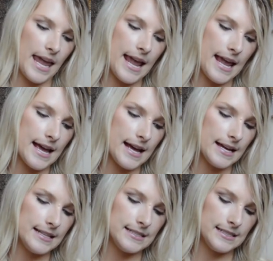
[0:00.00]

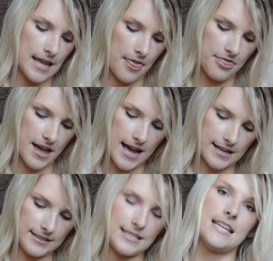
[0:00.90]
And
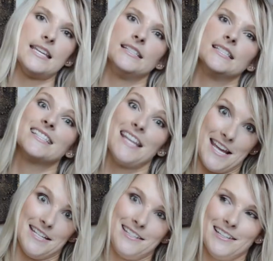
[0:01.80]
that is
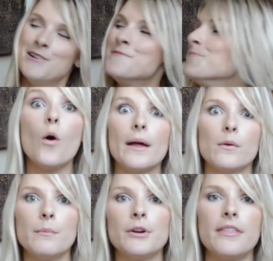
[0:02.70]
it. Oh, and
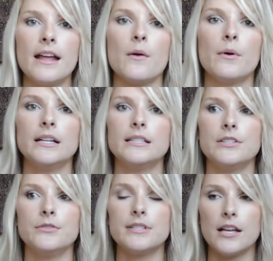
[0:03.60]
one more thing I wanted
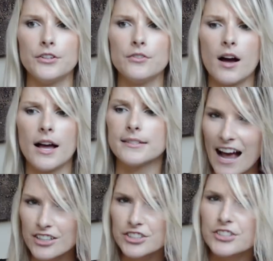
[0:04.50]
to tell you guys.
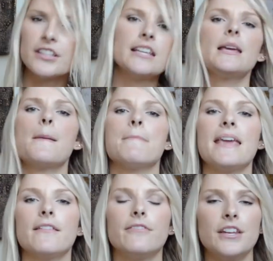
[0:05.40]
I actually
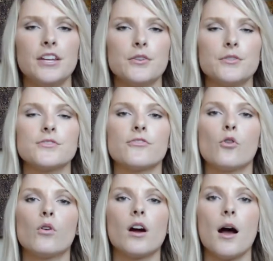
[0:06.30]
make videos
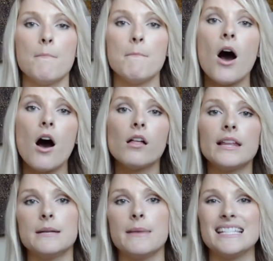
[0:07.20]
for a mall
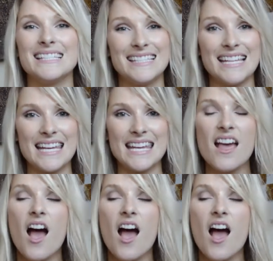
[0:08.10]
in my city.